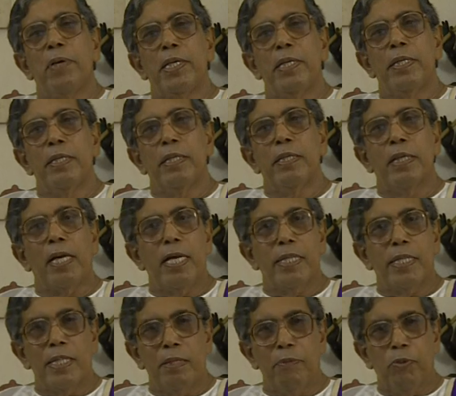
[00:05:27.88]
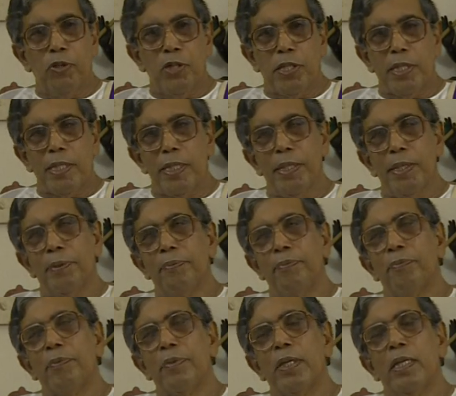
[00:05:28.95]
been writing poetry.
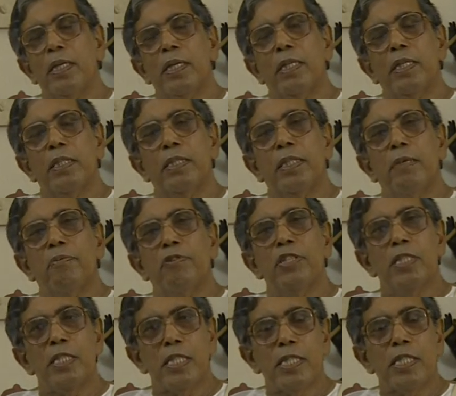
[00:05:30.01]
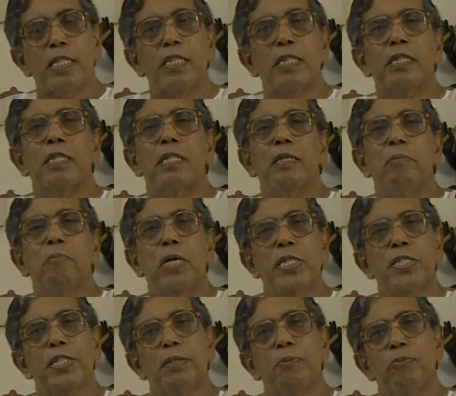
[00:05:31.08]
The first
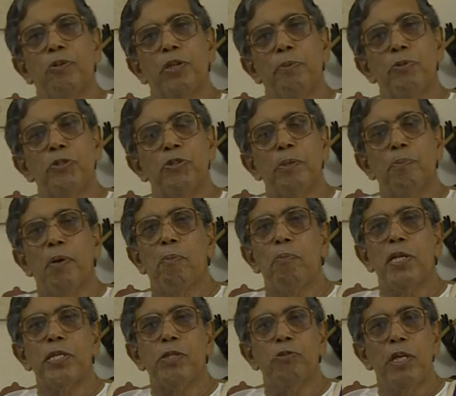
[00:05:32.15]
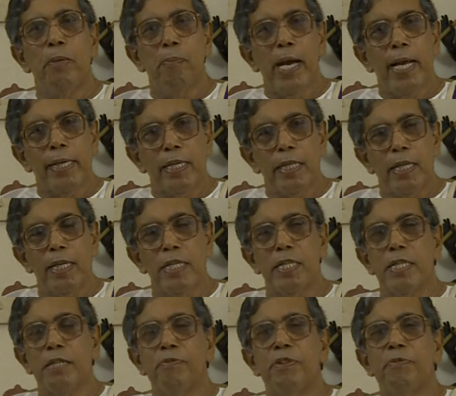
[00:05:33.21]
bunch of poems were published way back in
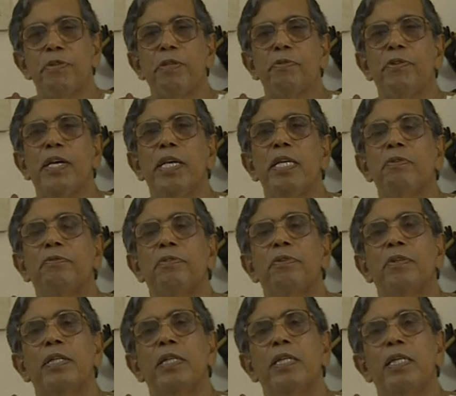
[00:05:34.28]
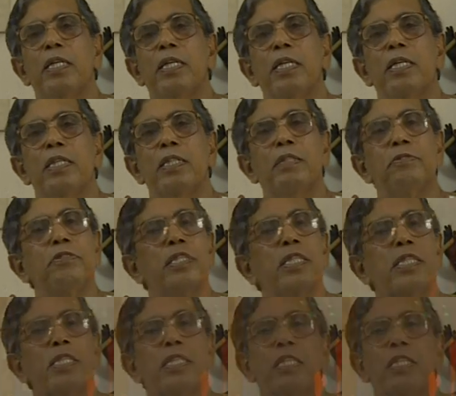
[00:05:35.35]
1955. The first